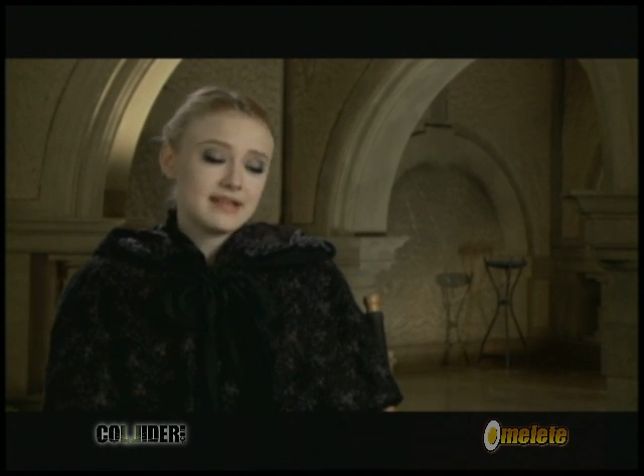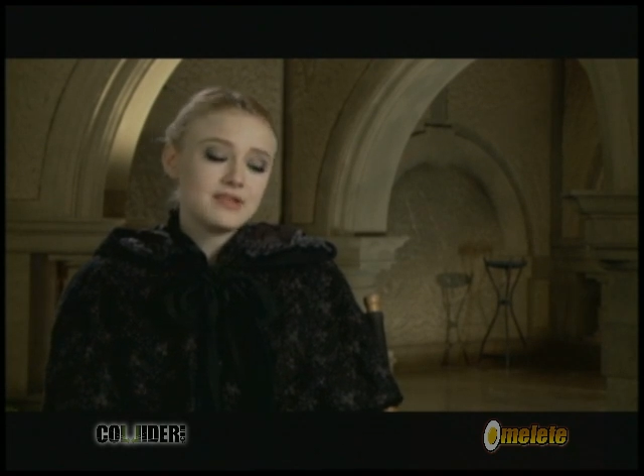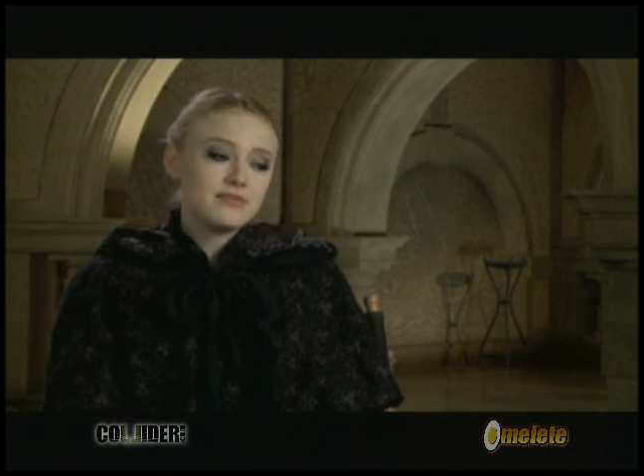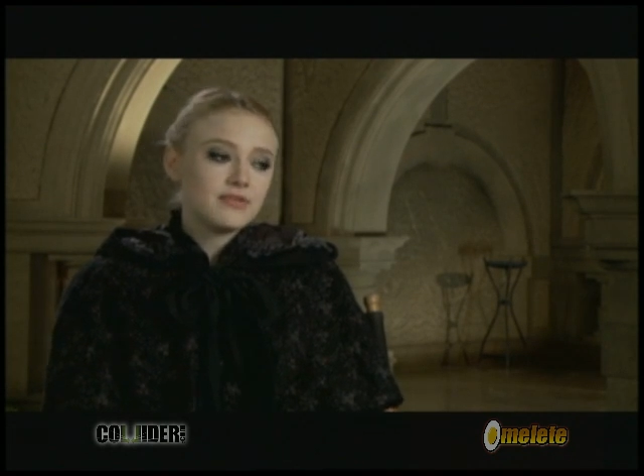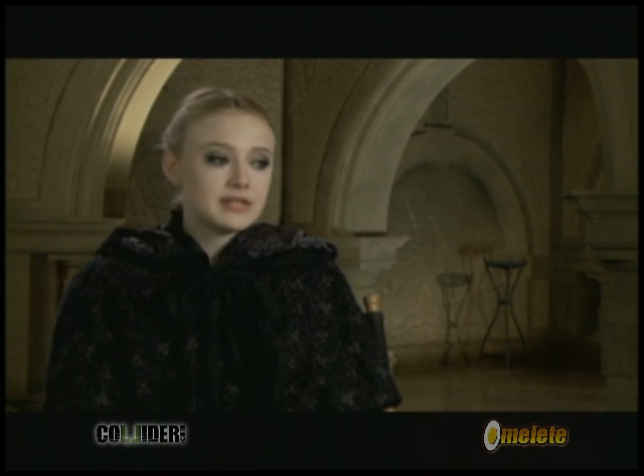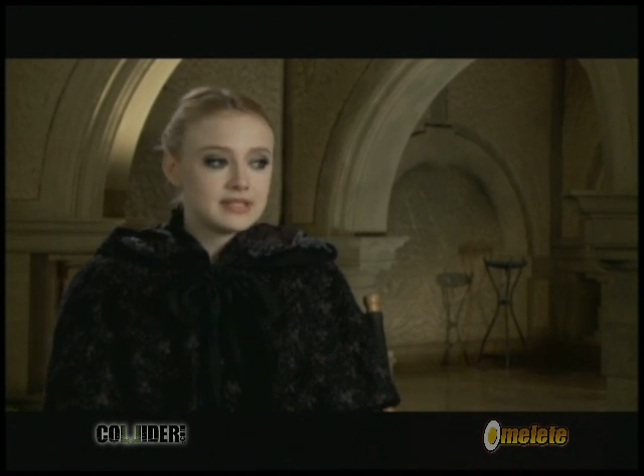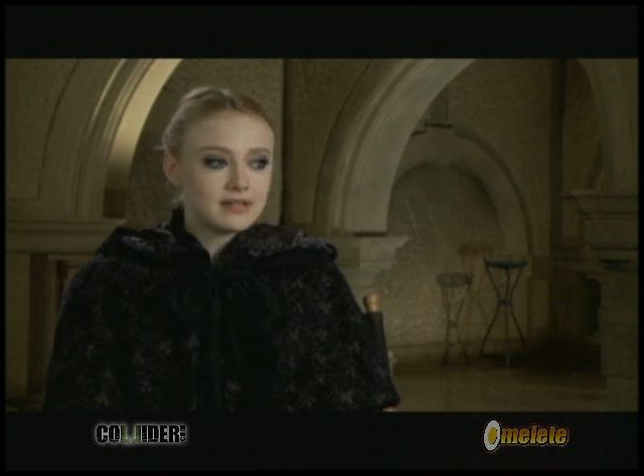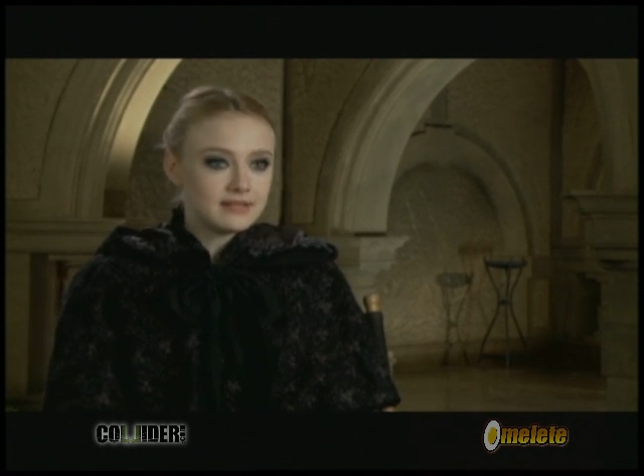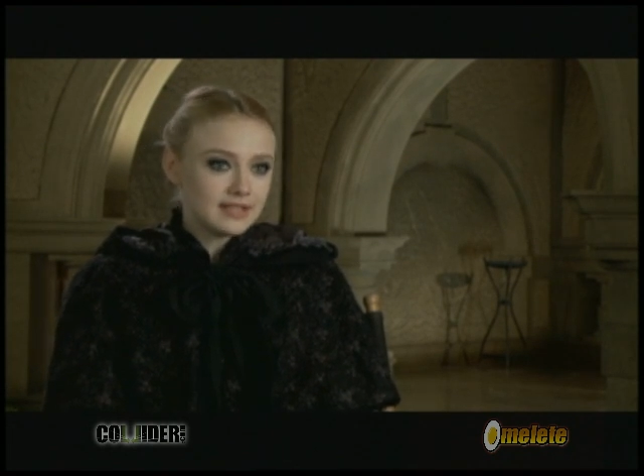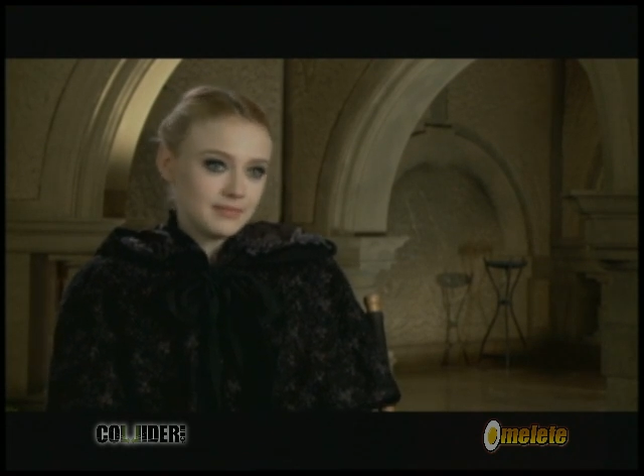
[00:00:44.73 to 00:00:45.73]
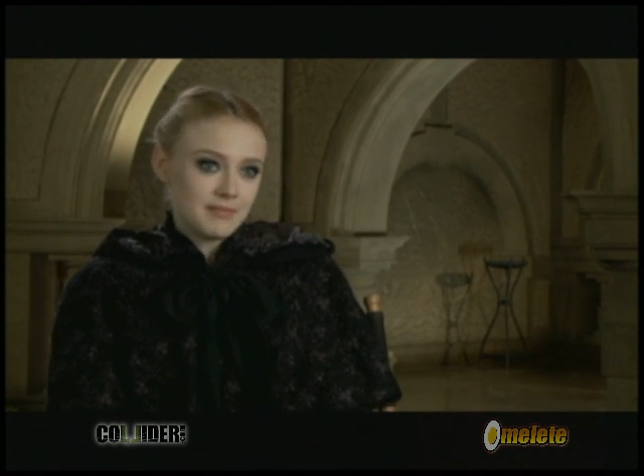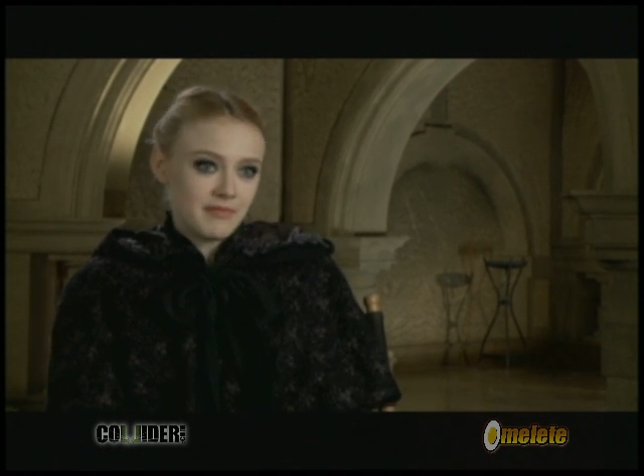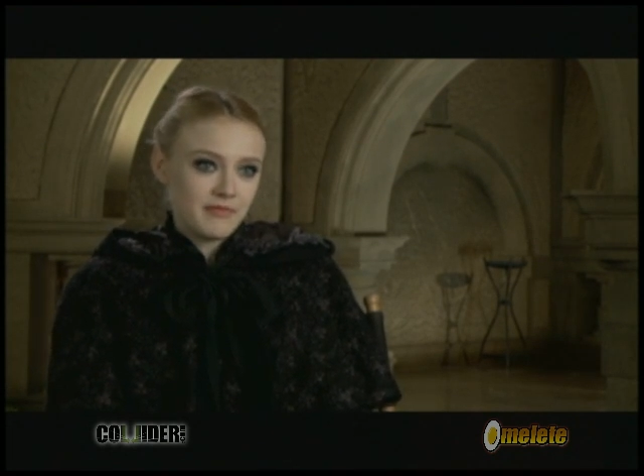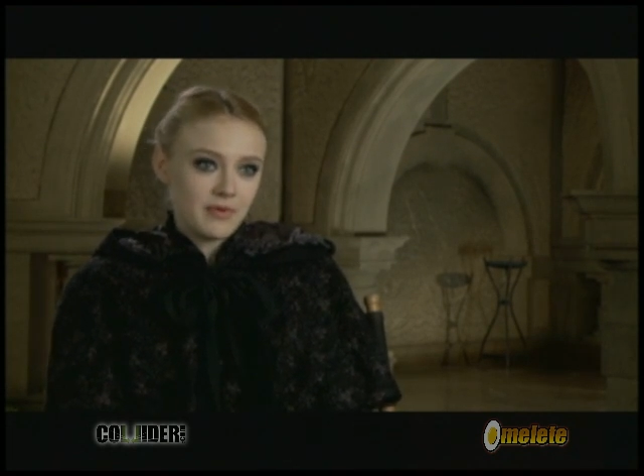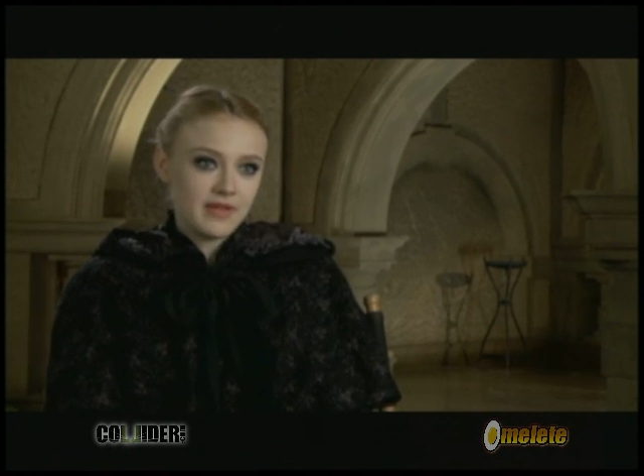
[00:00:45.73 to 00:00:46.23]
I knew Kristen a little bit
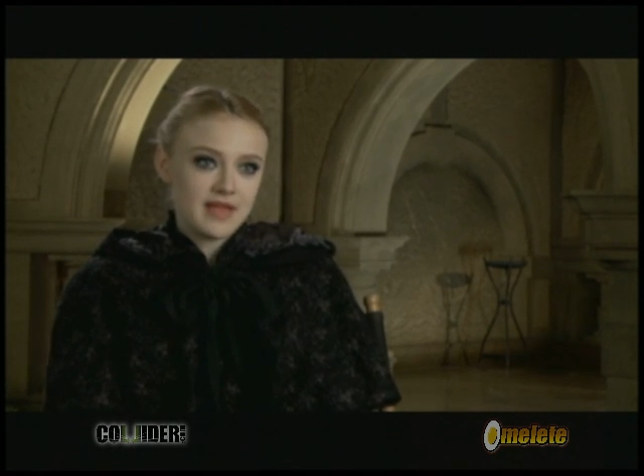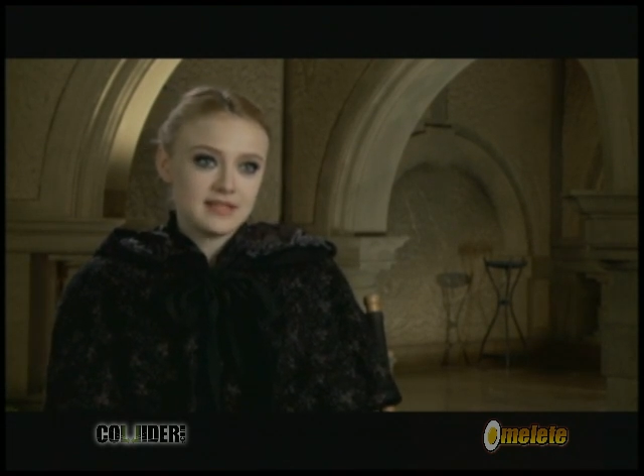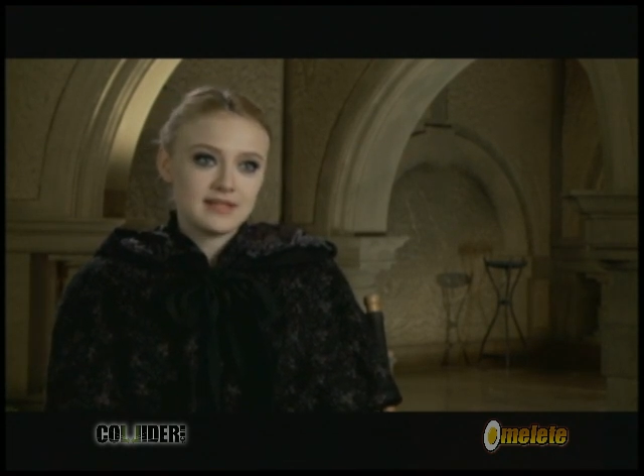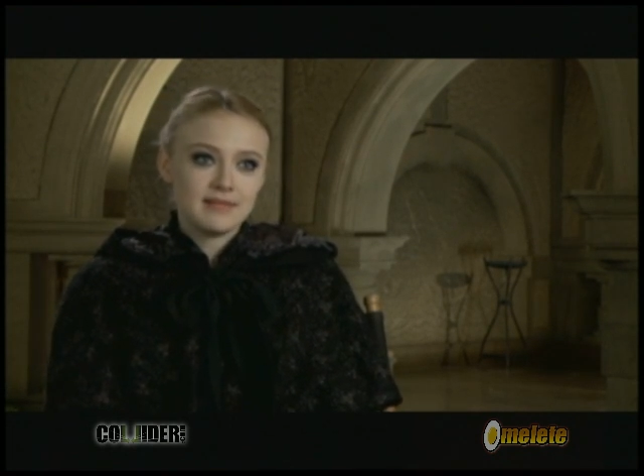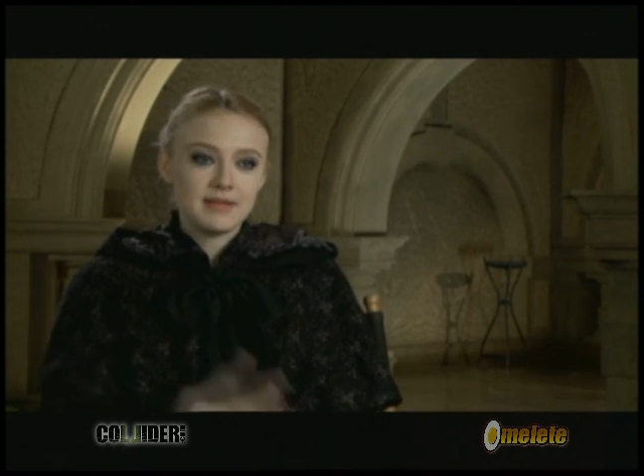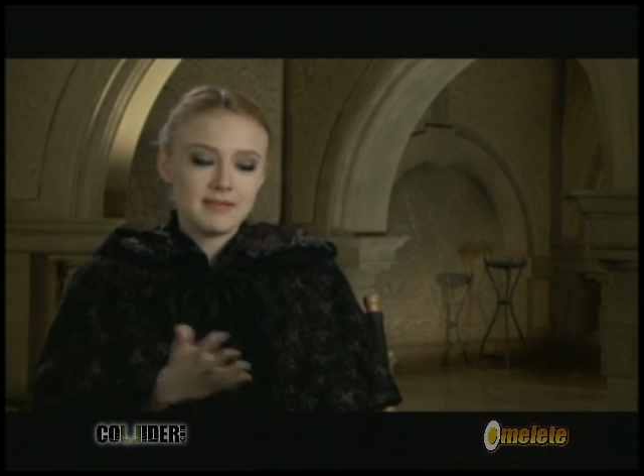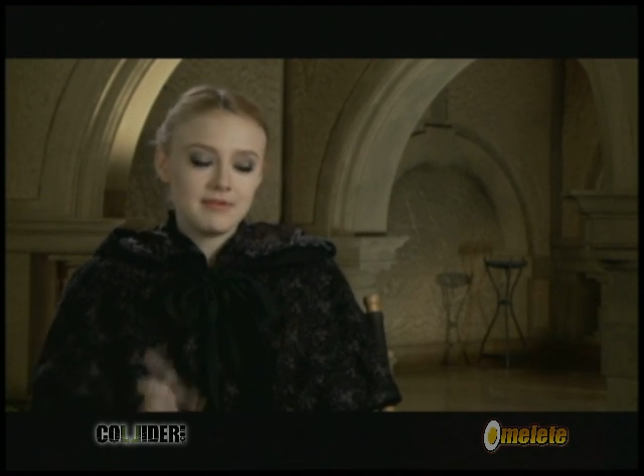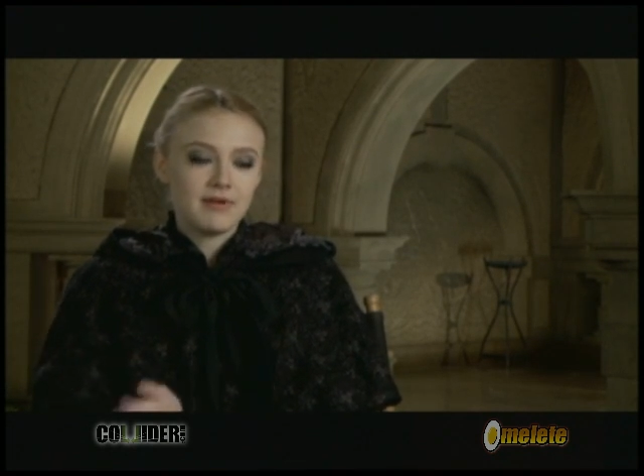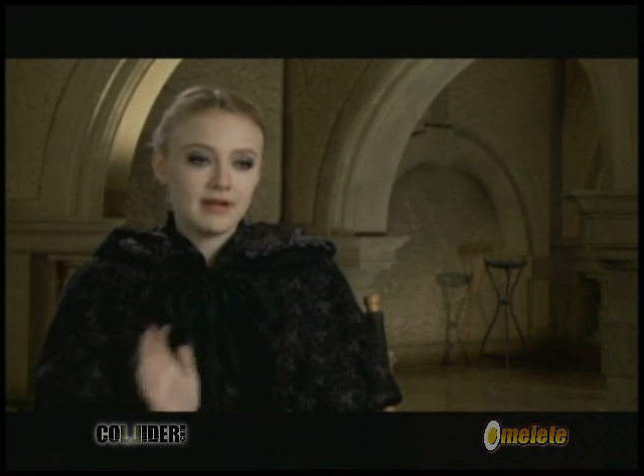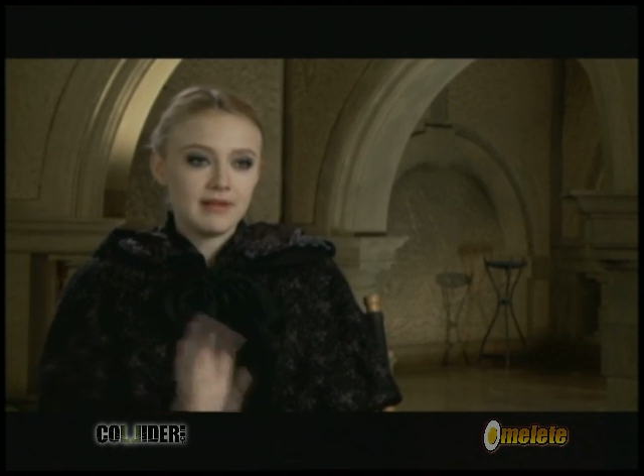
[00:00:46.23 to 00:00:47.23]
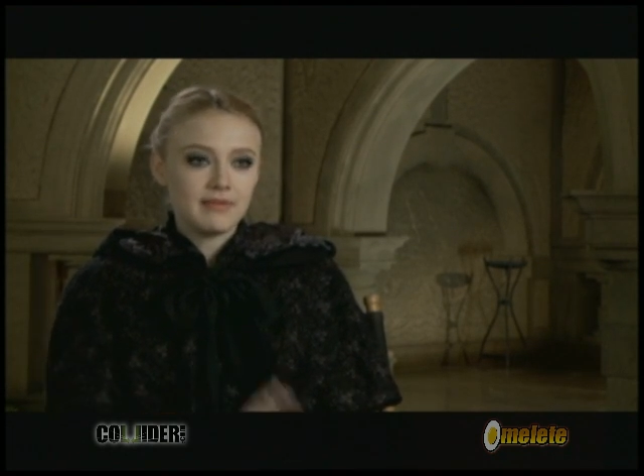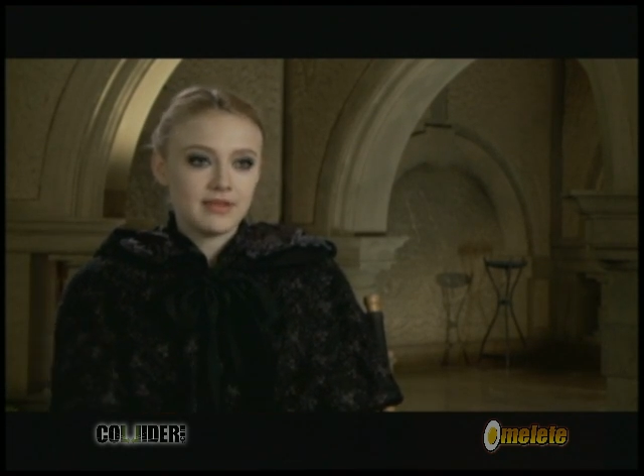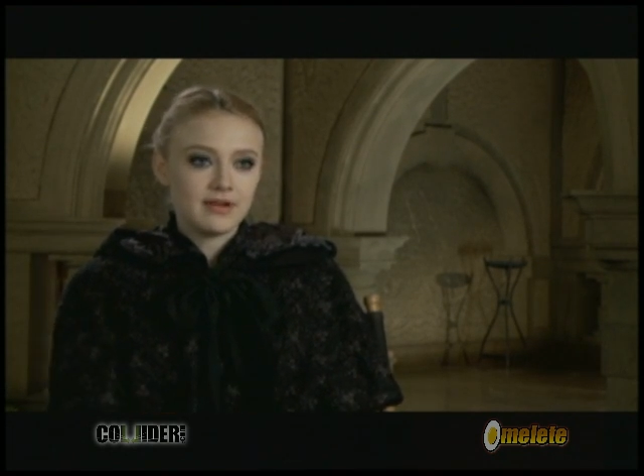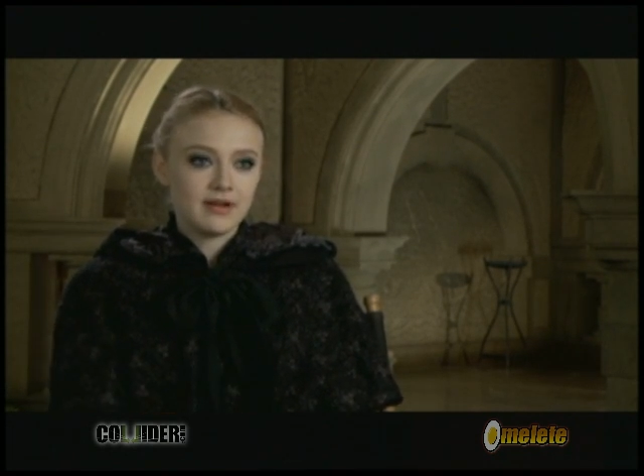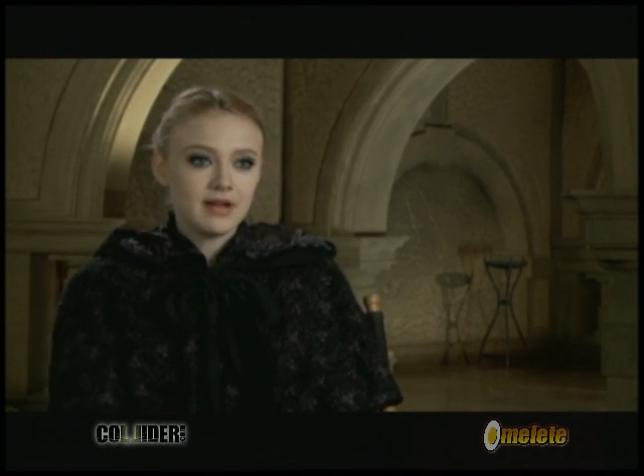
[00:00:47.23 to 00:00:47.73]
before this, and I'm going to be working
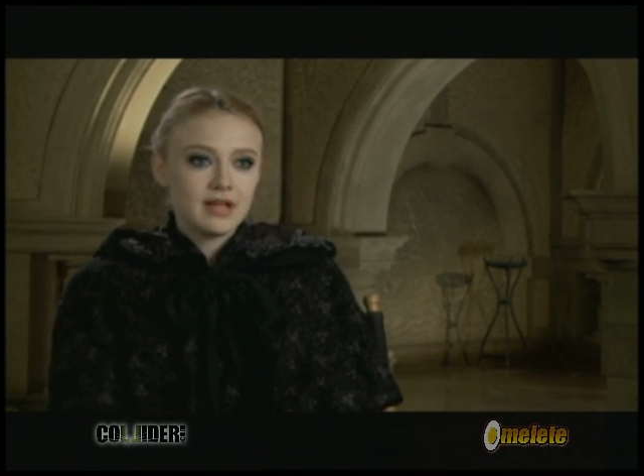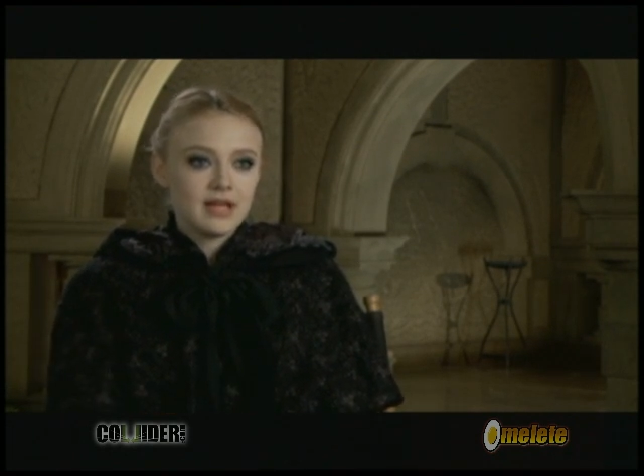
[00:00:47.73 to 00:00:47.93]
with her